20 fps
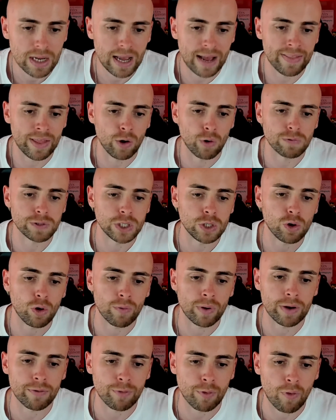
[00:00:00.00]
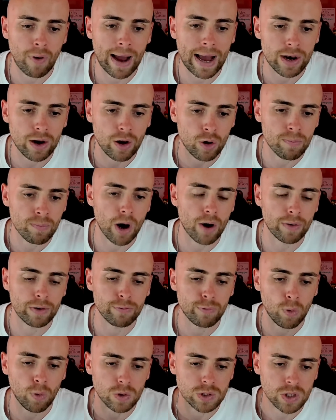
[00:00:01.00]
And then obviously, you got rid of Varane, Omari
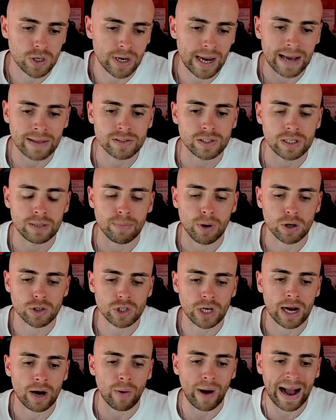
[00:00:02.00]
Forson, Anthony Martial,